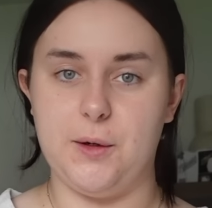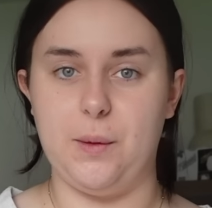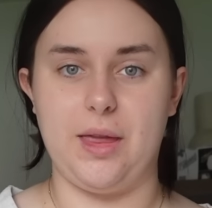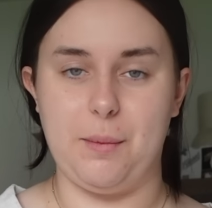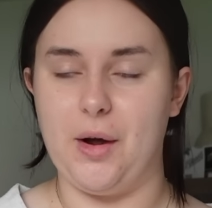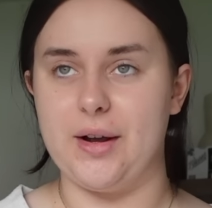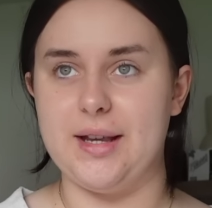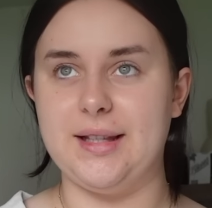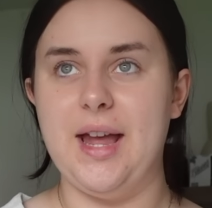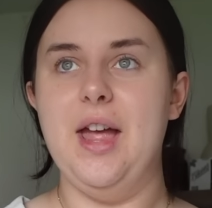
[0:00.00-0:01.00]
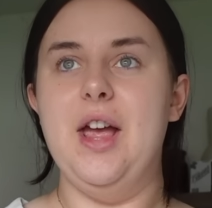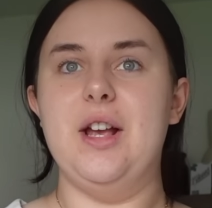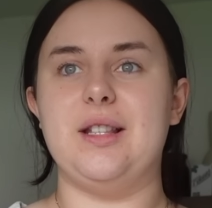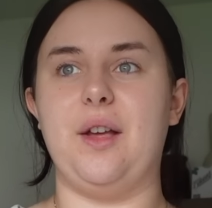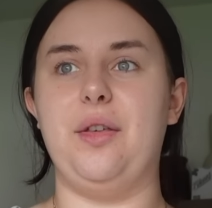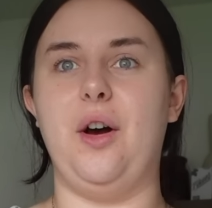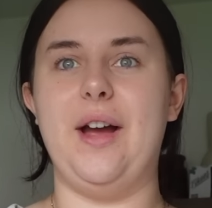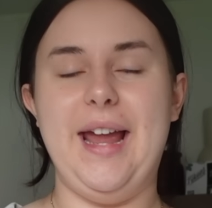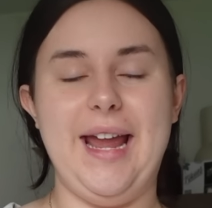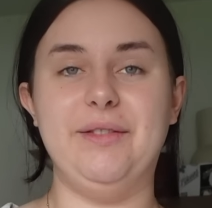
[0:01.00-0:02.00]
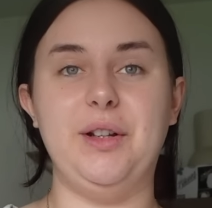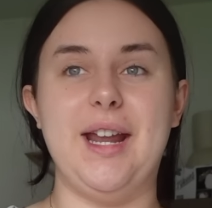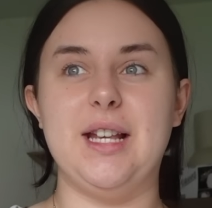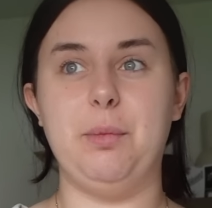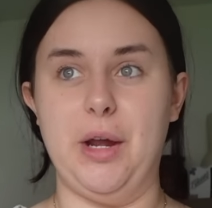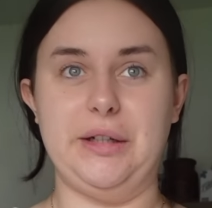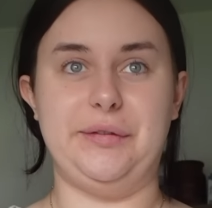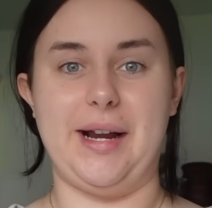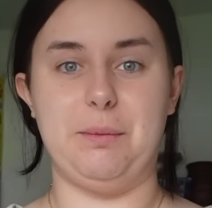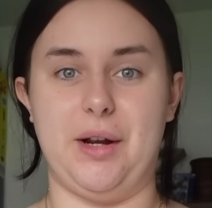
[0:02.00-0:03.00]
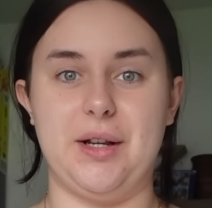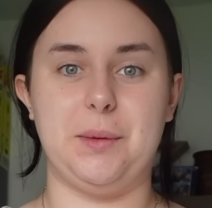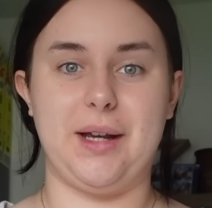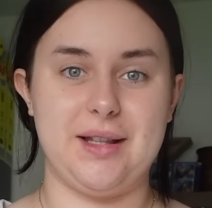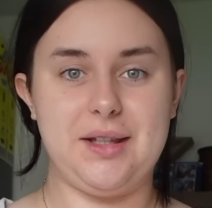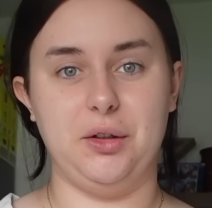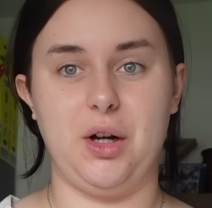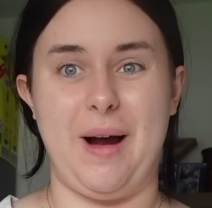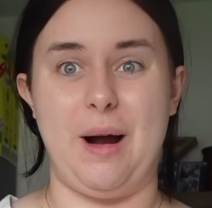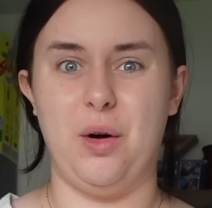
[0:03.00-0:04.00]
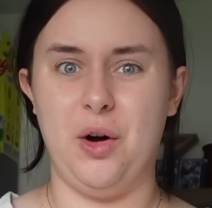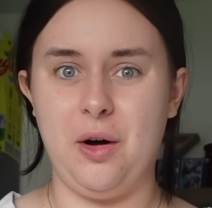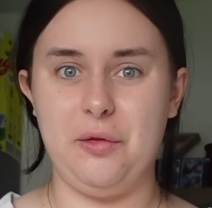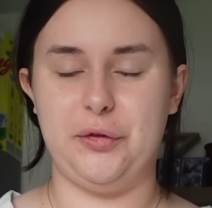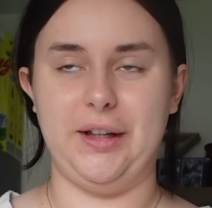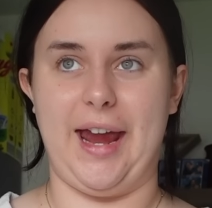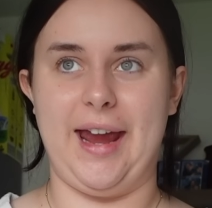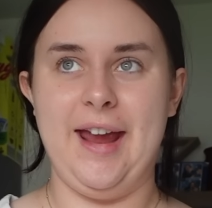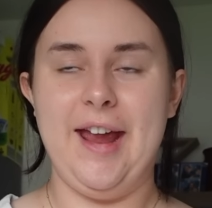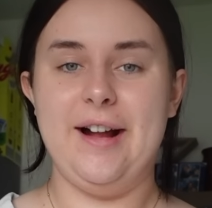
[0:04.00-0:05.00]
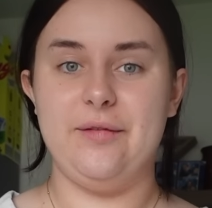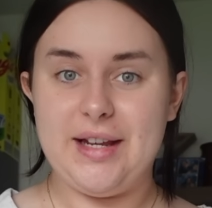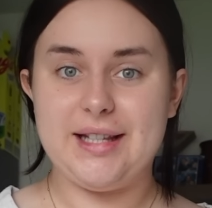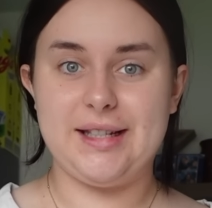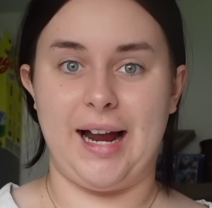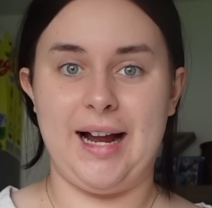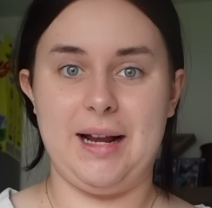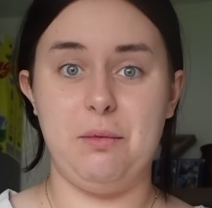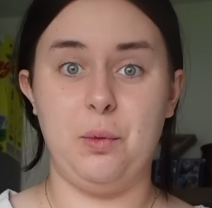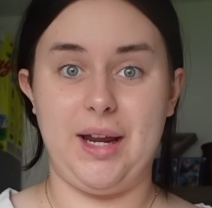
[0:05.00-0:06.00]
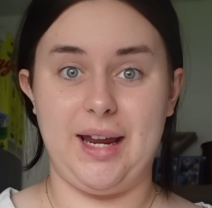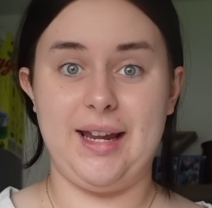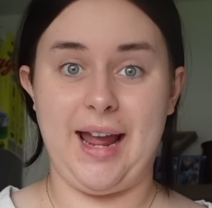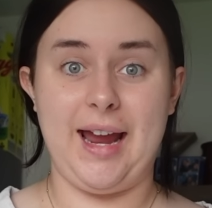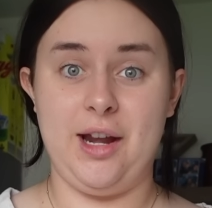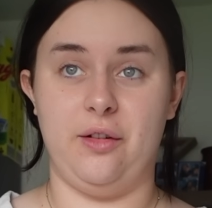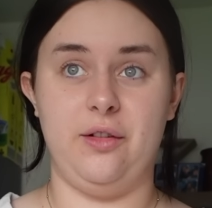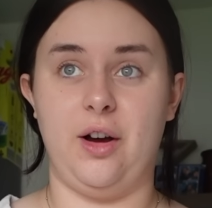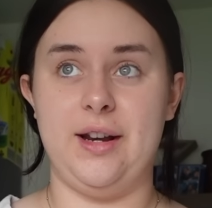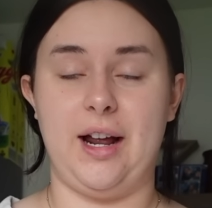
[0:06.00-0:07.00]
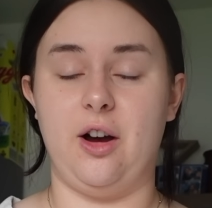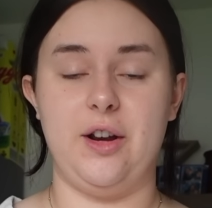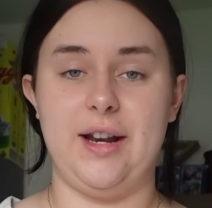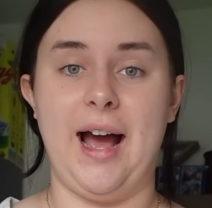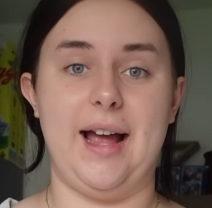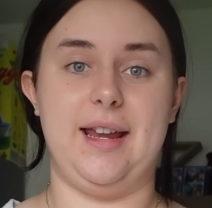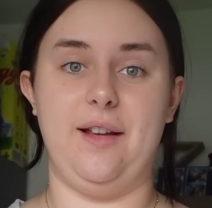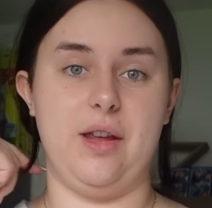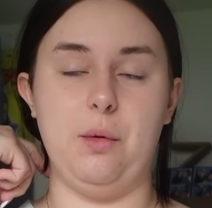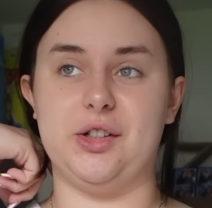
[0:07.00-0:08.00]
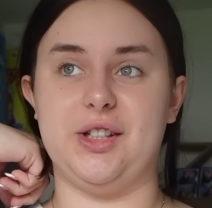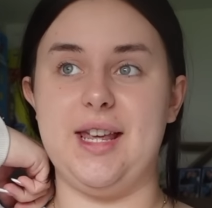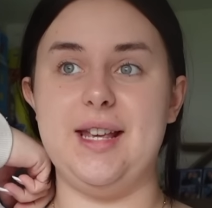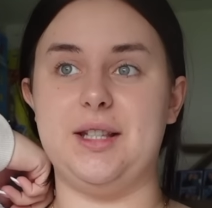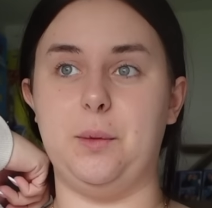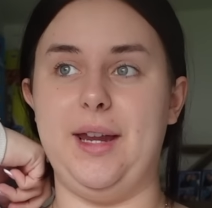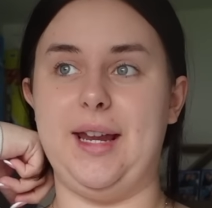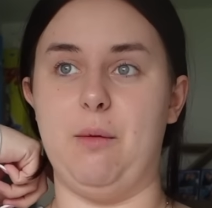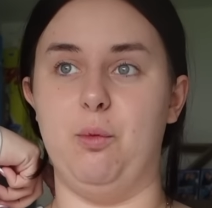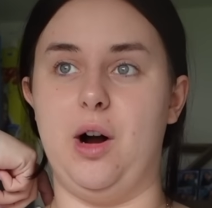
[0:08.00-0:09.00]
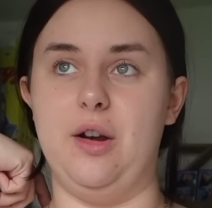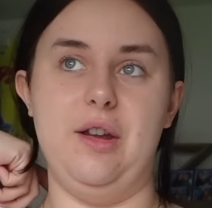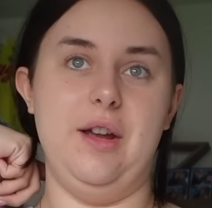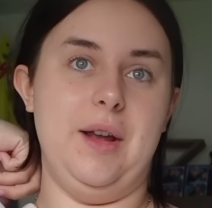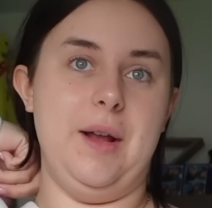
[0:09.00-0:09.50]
do with the boys. So I thought a Haven is perfect because we can still go out. Hopefully, this time, we can get in on a night. If you watch the Easter weekend one,